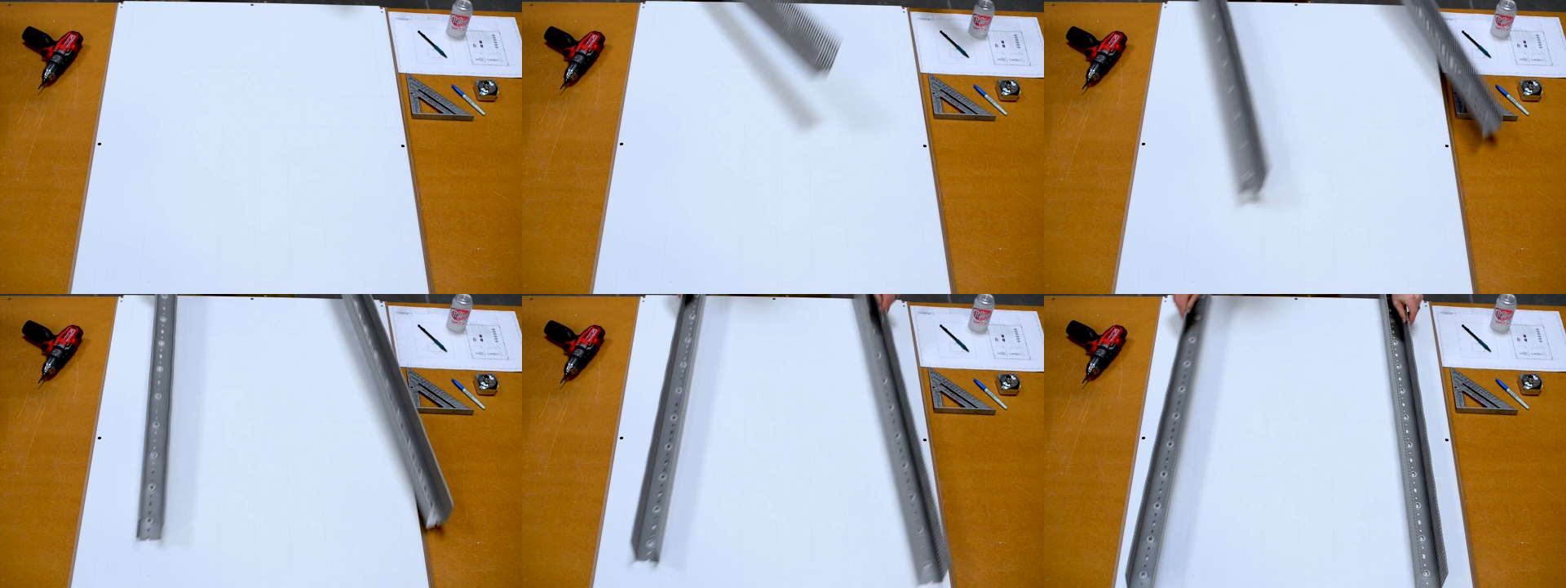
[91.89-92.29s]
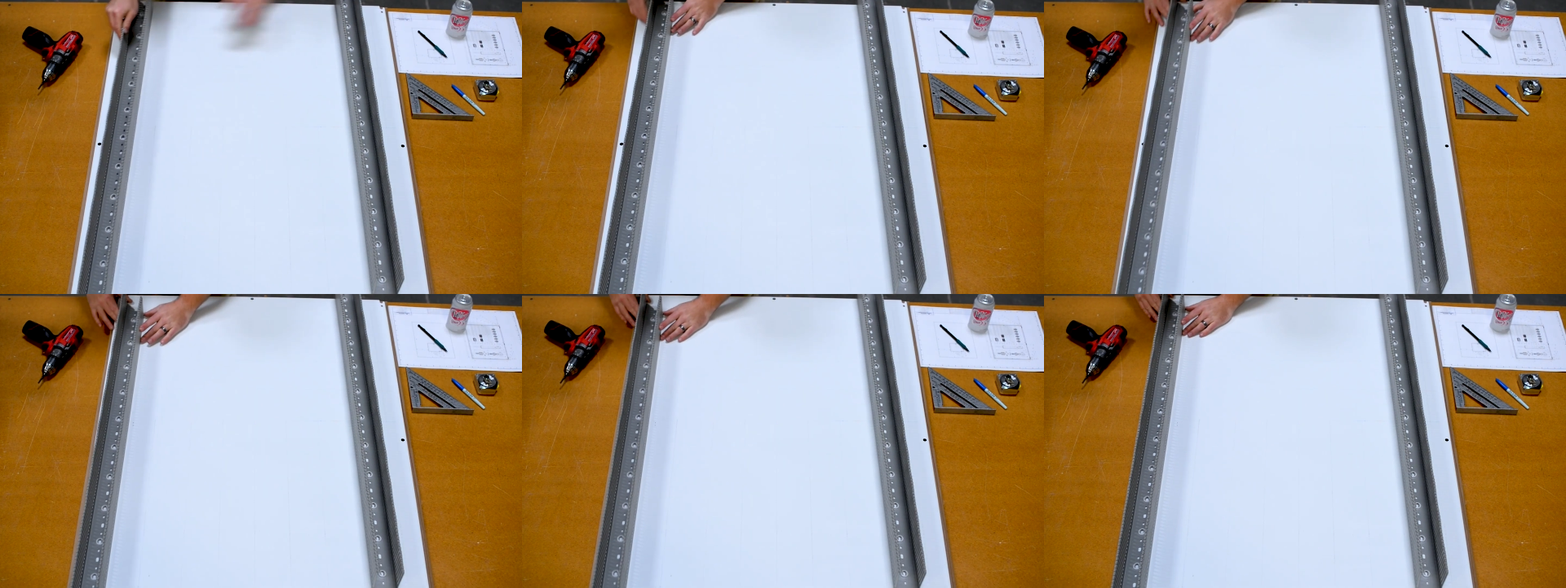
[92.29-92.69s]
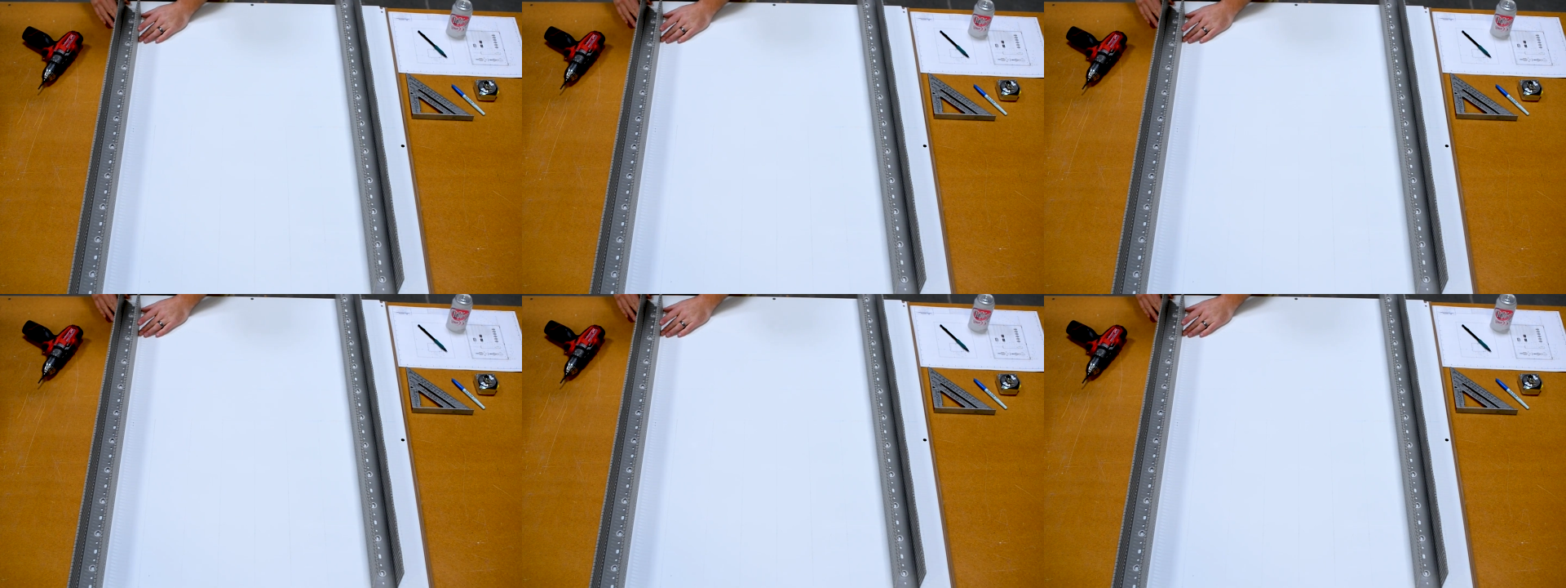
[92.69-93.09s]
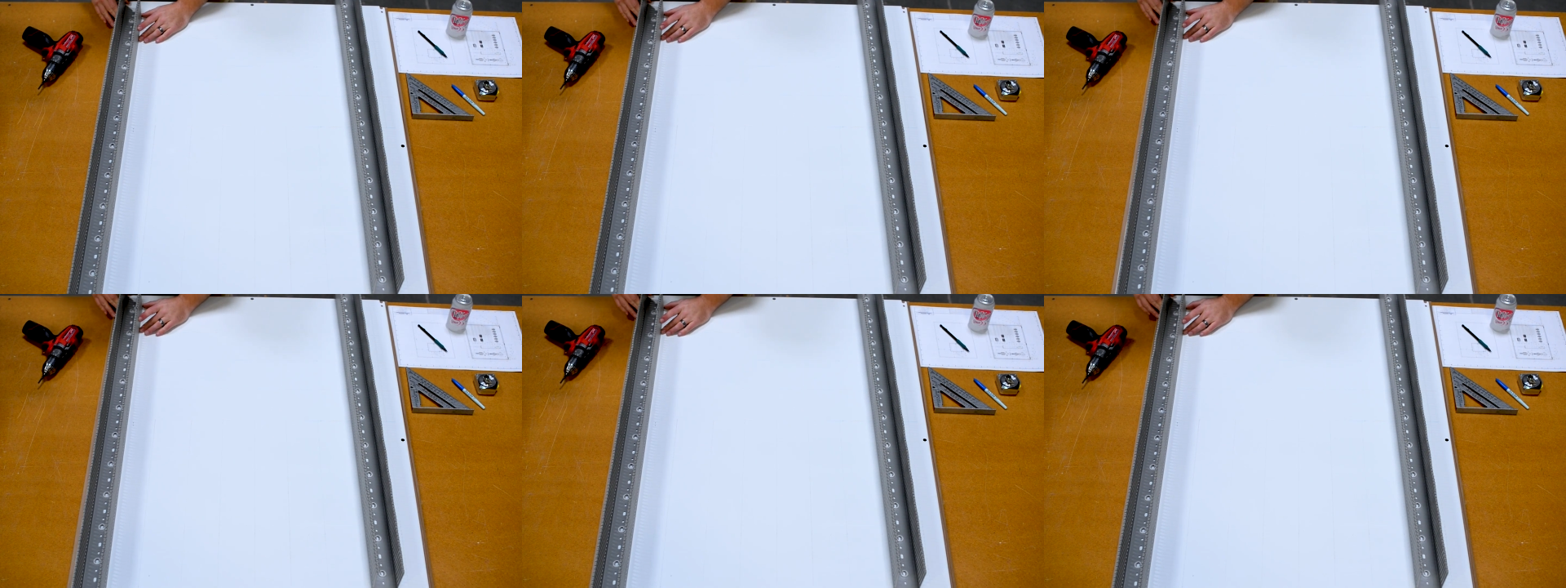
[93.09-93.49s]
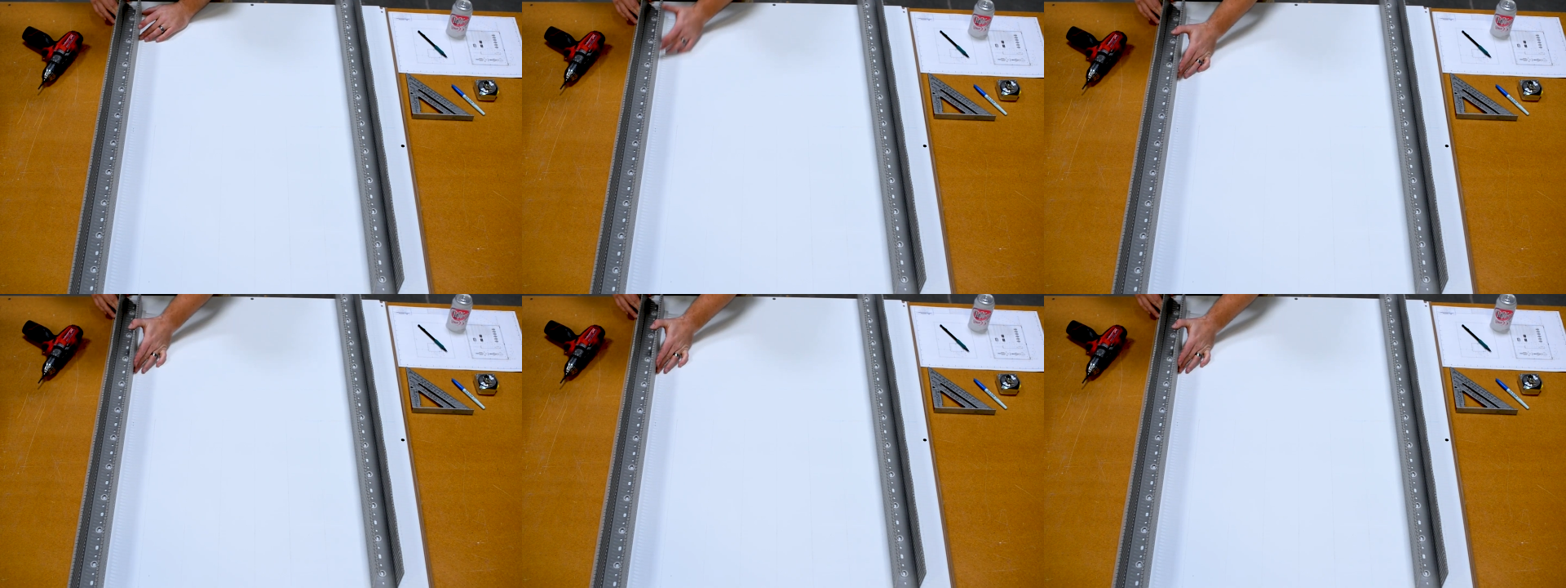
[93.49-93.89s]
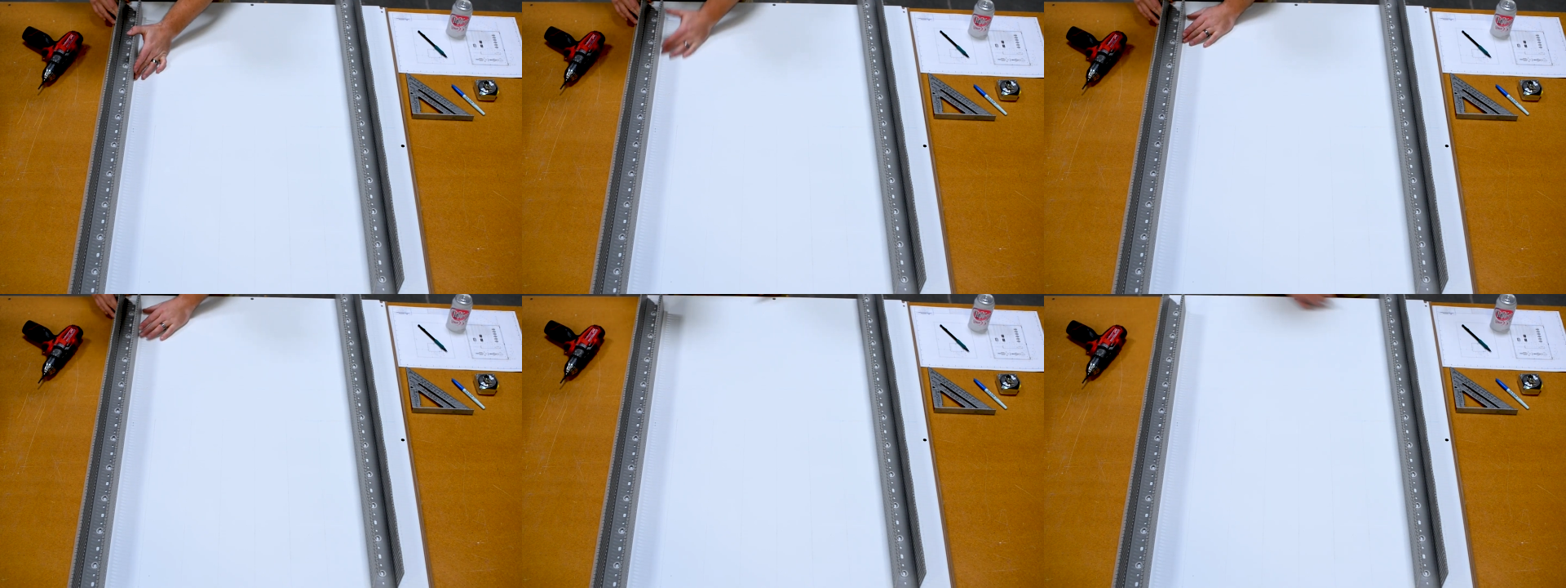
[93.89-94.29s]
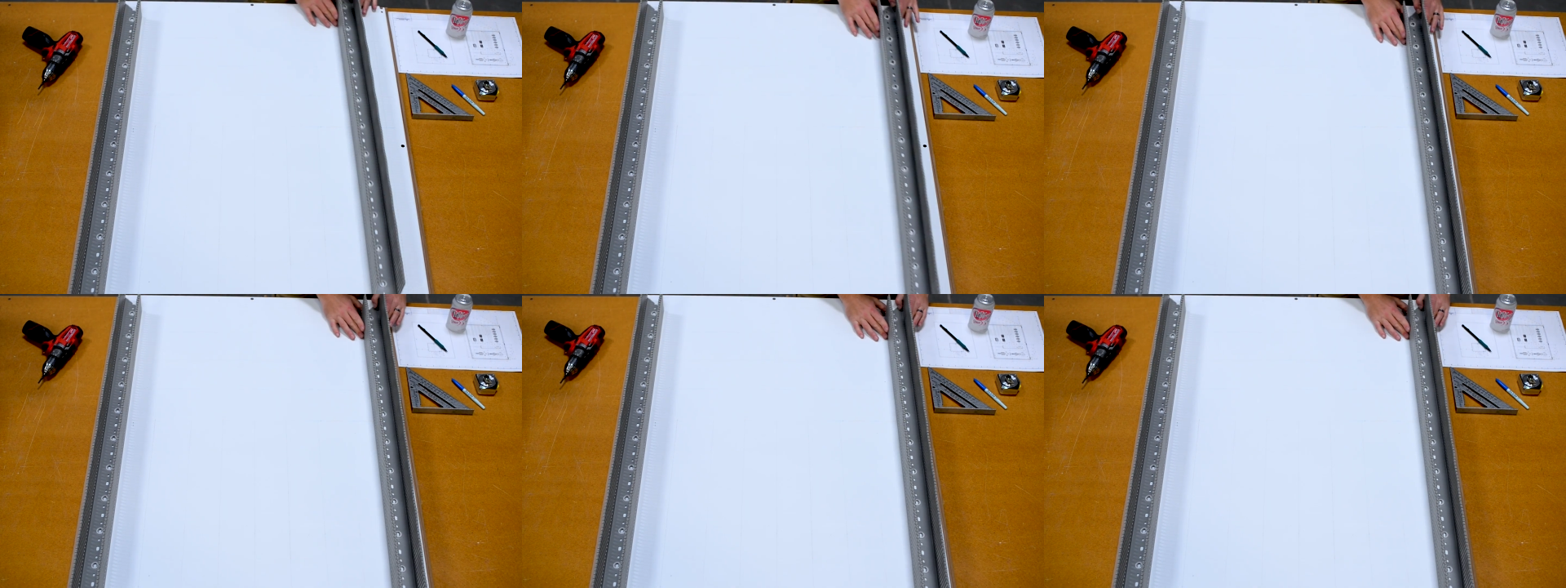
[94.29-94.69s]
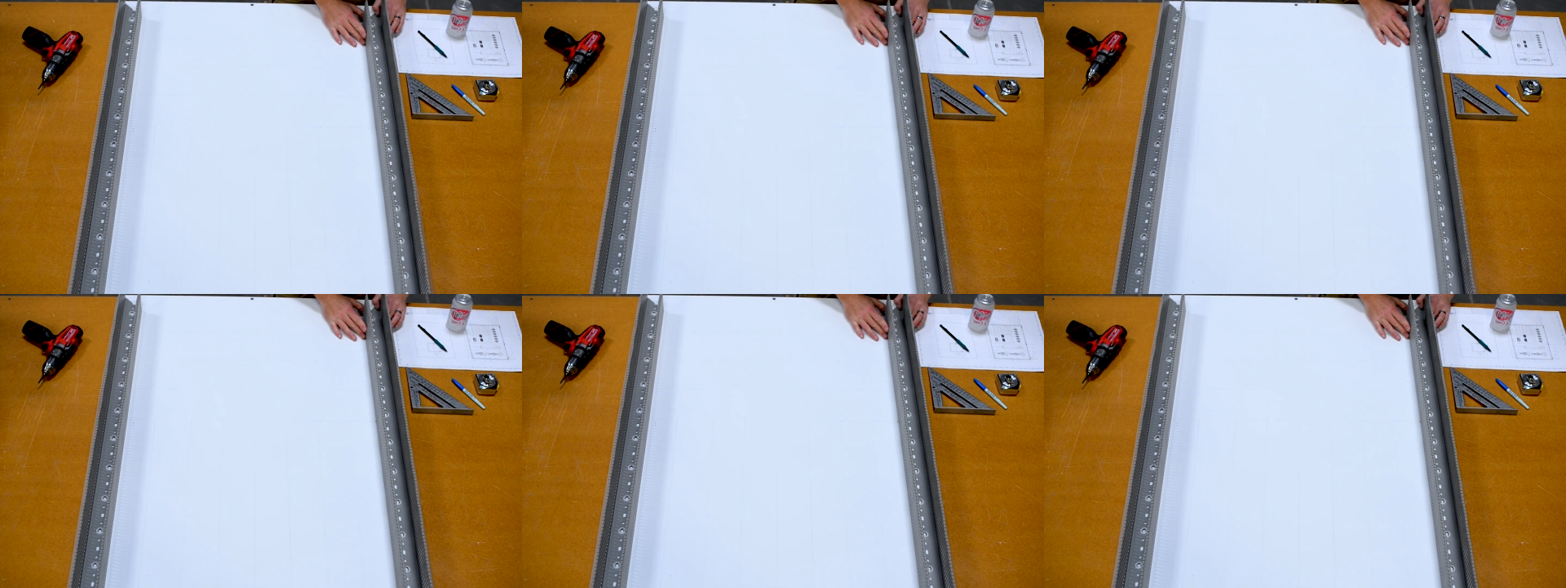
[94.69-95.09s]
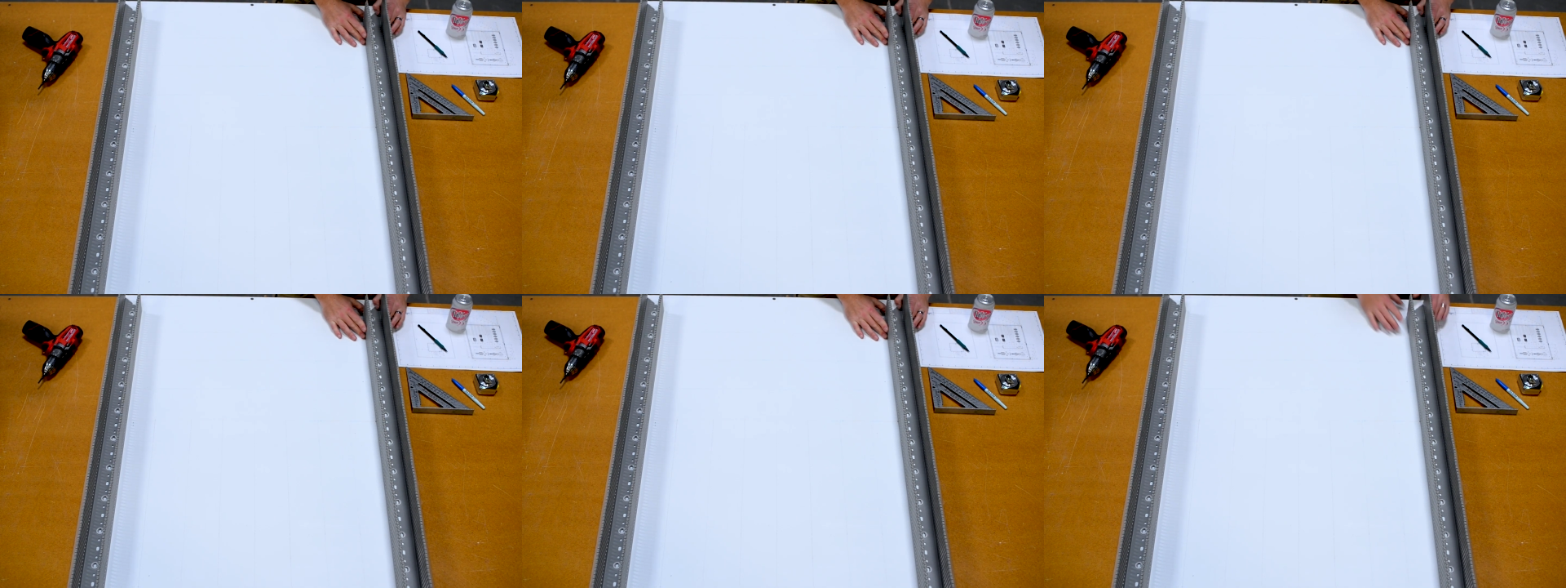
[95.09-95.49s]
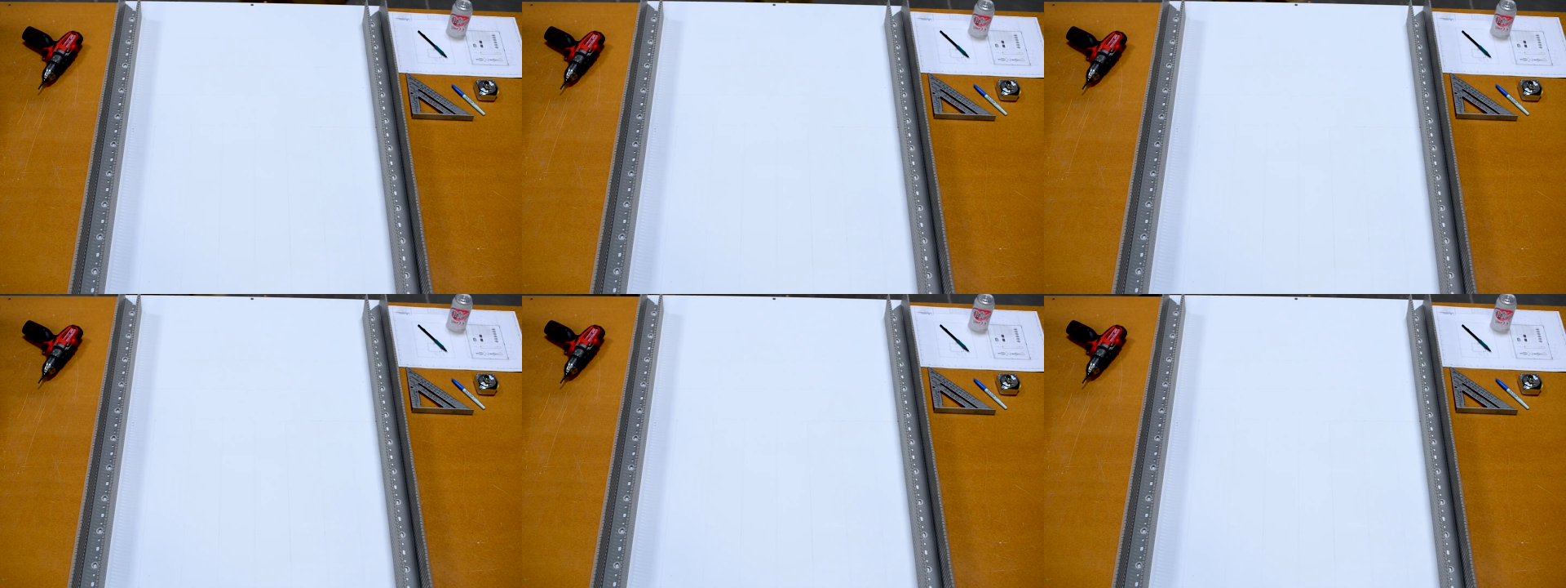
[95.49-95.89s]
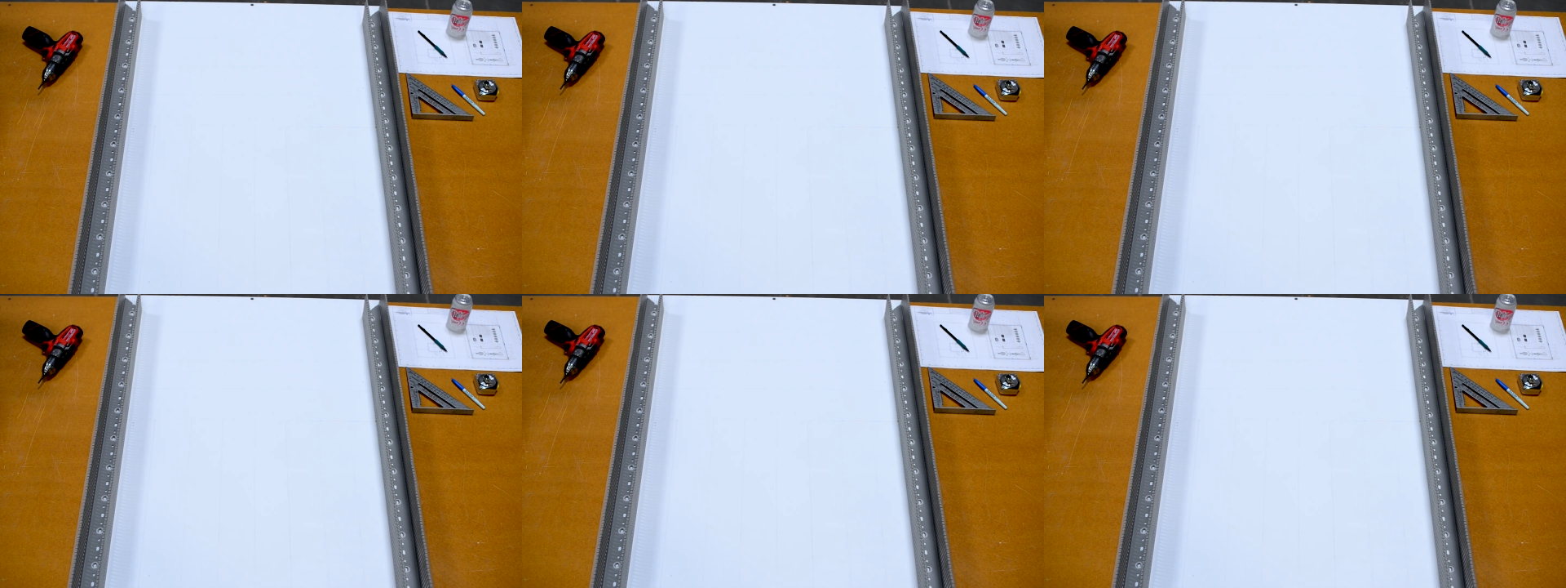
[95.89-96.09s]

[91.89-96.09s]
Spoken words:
No face is visible, so there are no lips to read.